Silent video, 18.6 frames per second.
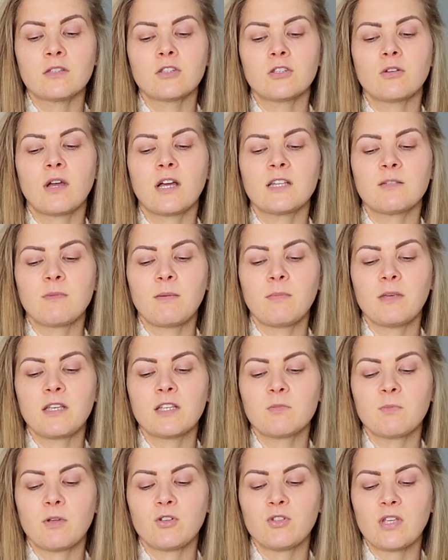So you guys may be
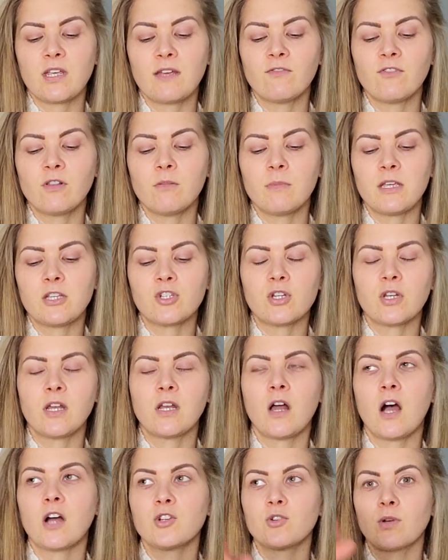experiencing inflammation,
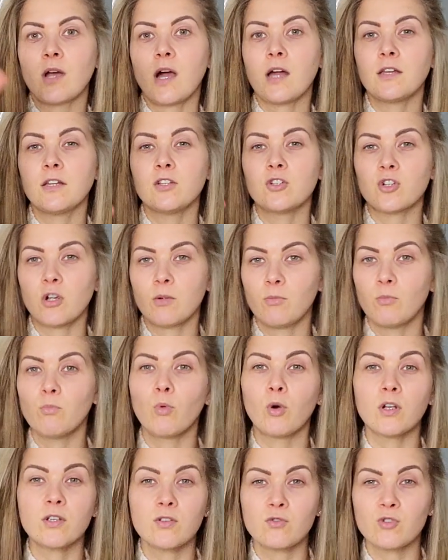and ashwagandha and
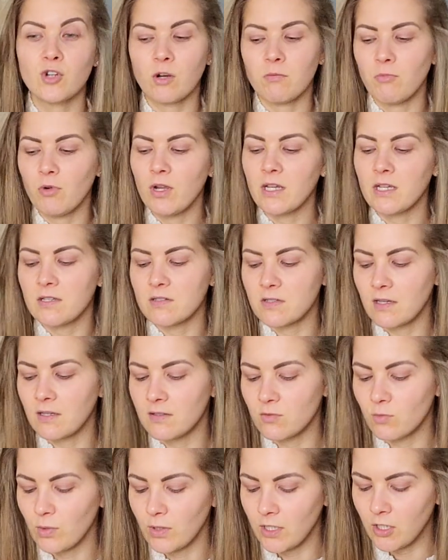more so turmeric
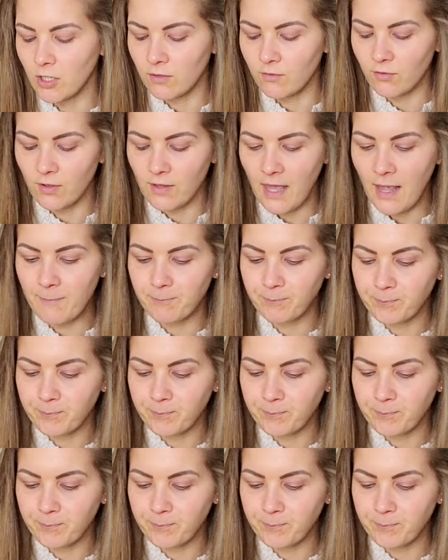is really good for that.